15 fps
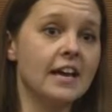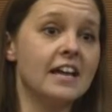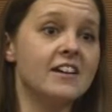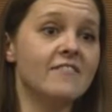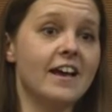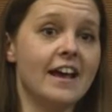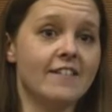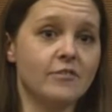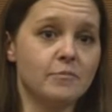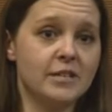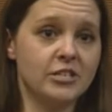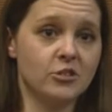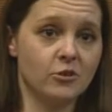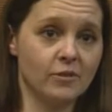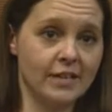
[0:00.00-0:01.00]
and have ever
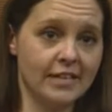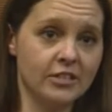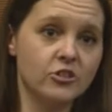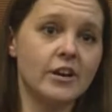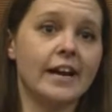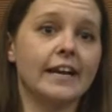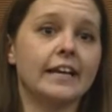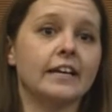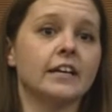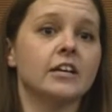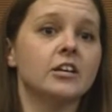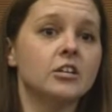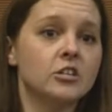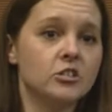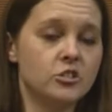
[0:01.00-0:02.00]
been to a reading training,
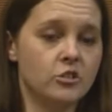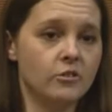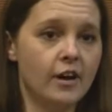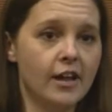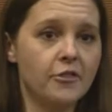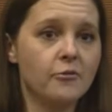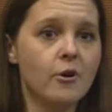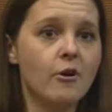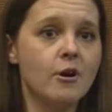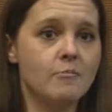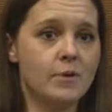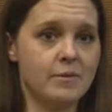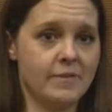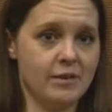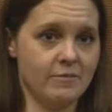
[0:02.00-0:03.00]
do not throw up
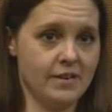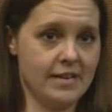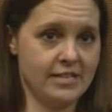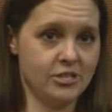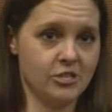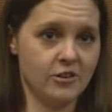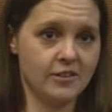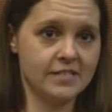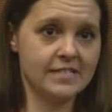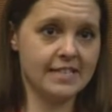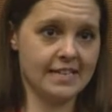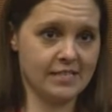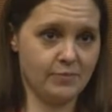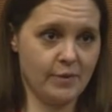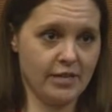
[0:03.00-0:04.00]
on me when I show this
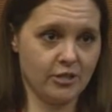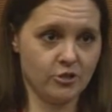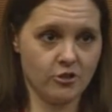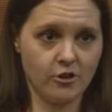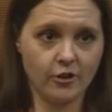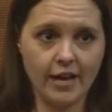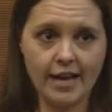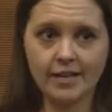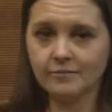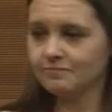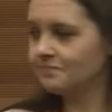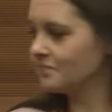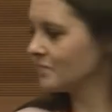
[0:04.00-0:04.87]
next picture, okay?